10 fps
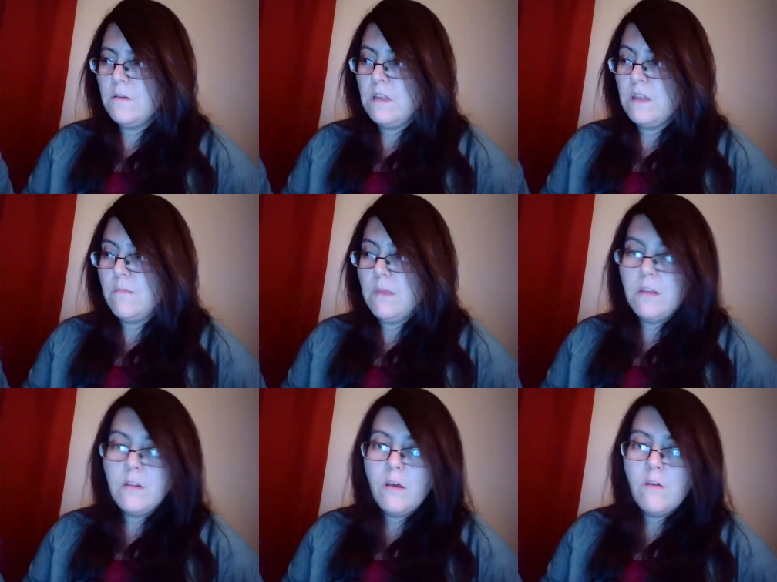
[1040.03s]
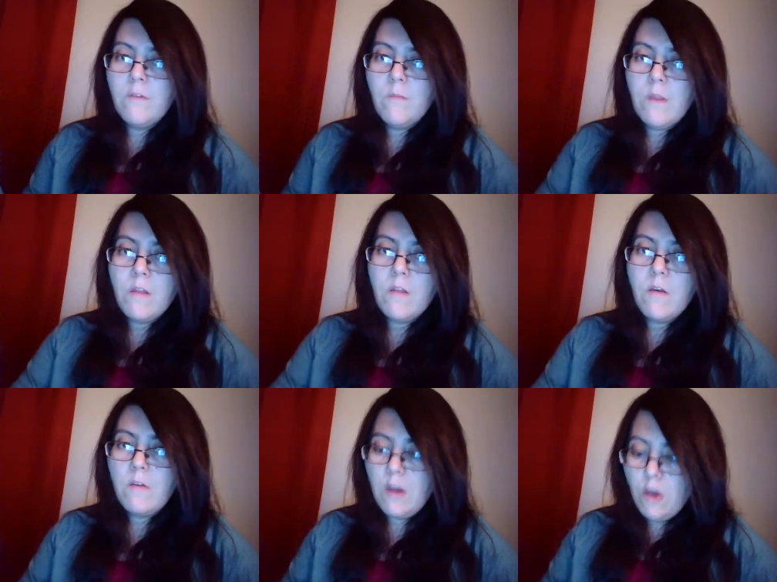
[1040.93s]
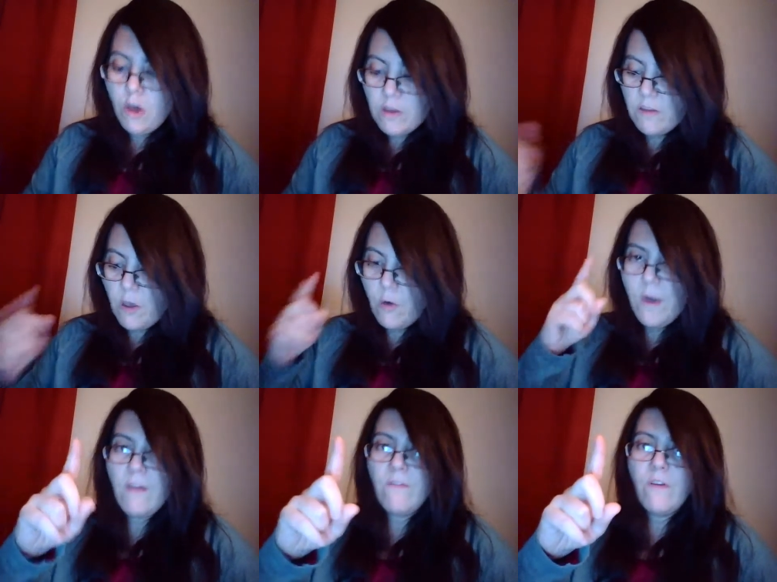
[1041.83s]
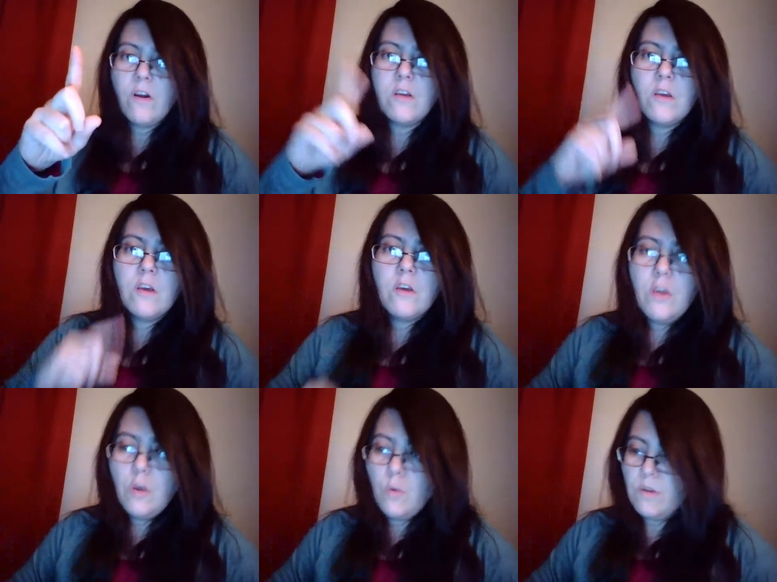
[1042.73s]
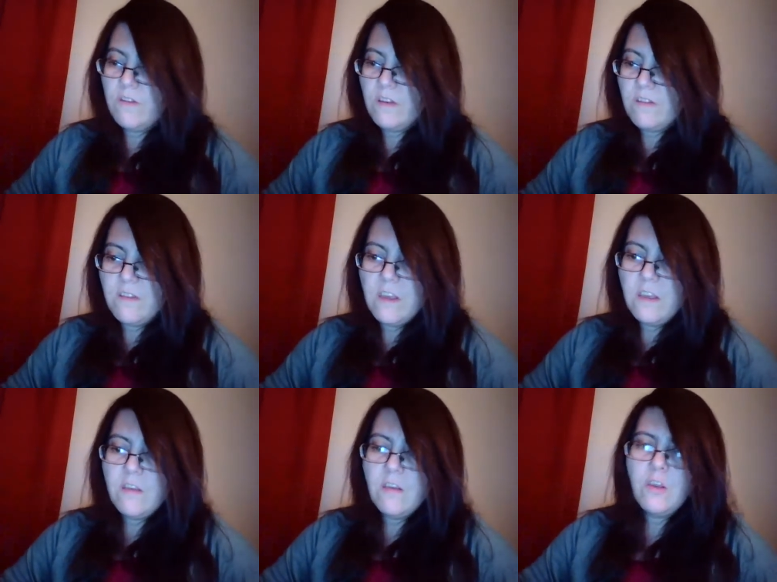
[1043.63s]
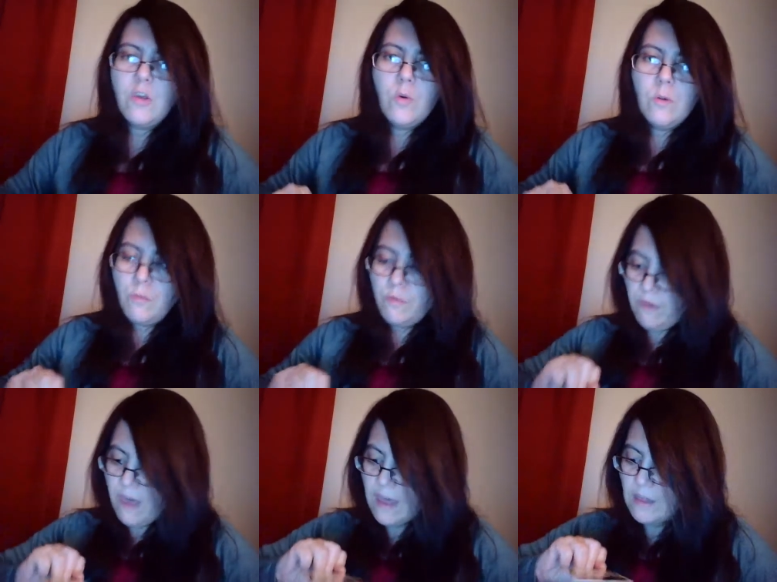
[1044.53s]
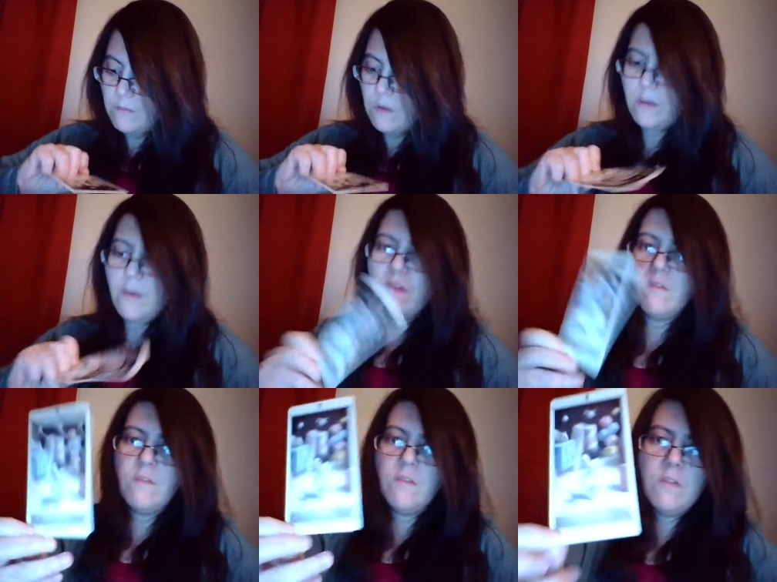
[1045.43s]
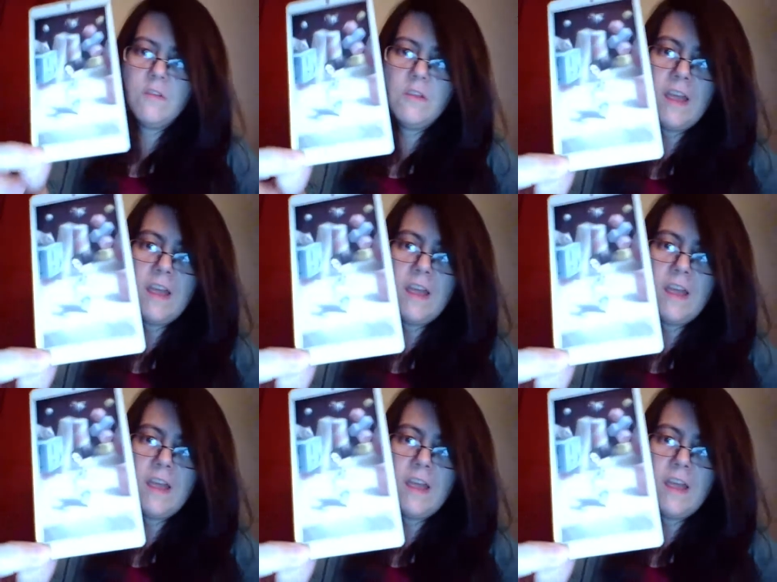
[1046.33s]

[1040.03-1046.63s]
till the middle of the month in August. However, you will succeed, you will prevail, because the